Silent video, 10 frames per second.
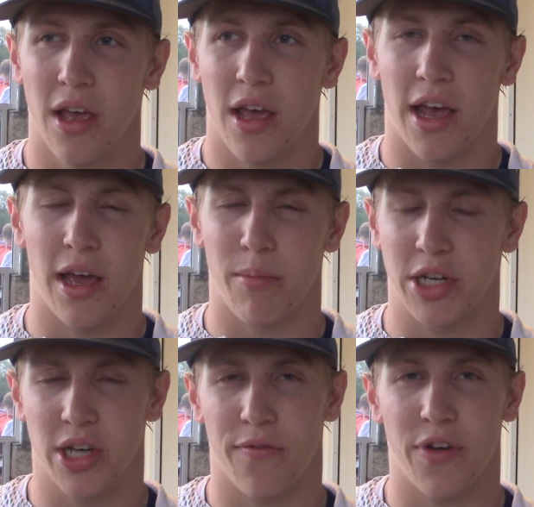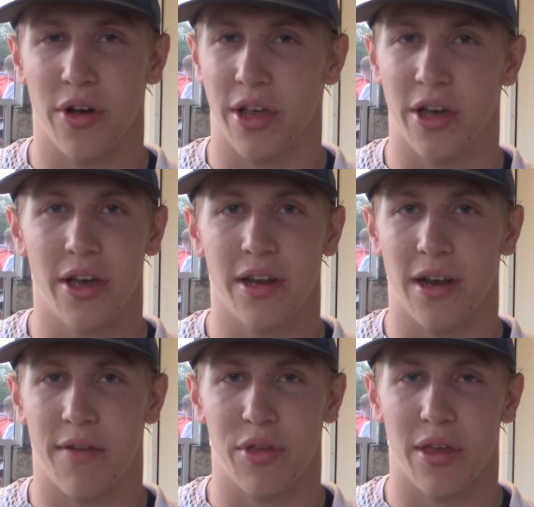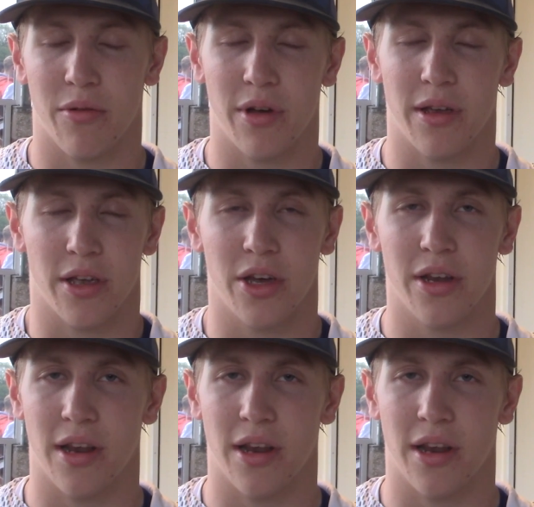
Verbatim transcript: And my jump felt good and everything went good.